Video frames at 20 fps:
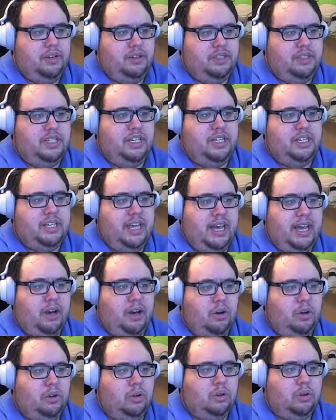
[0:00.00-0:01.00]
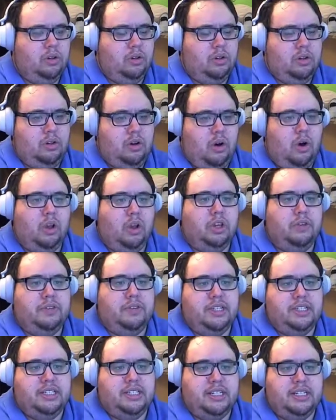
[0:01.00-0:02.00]
detail all of
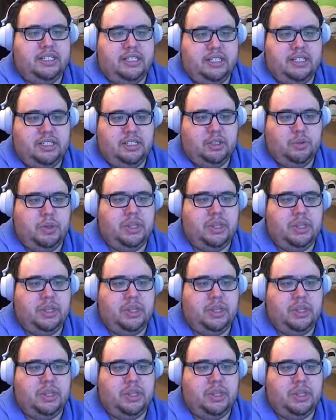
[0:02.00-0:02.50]
these distances